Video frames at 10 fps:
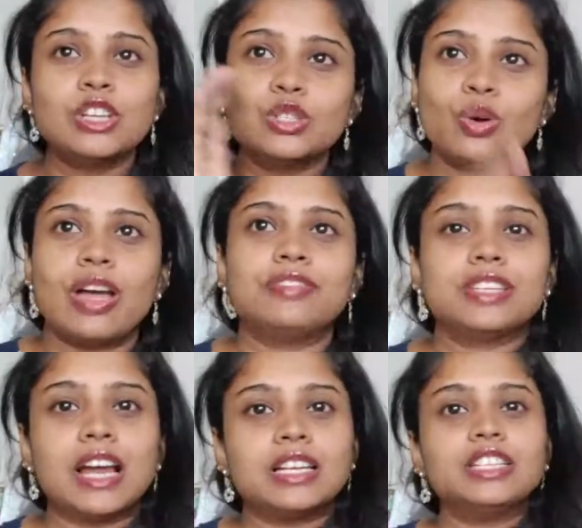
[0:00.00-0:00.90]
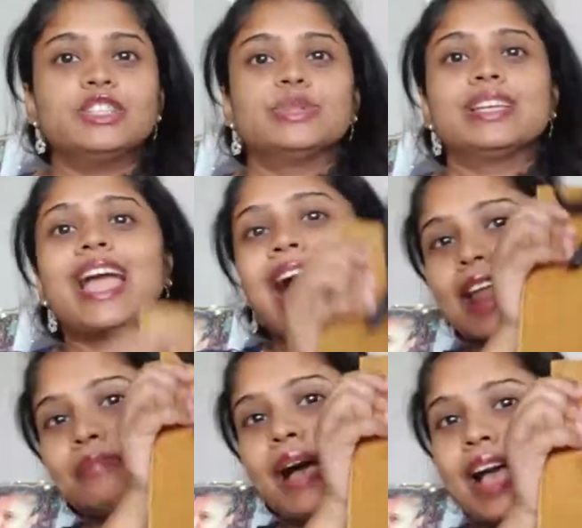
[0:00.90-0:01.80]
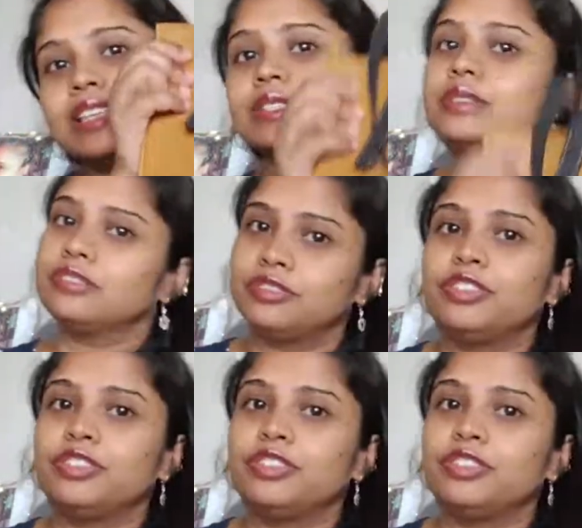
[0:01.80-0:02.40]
so I've started using handbags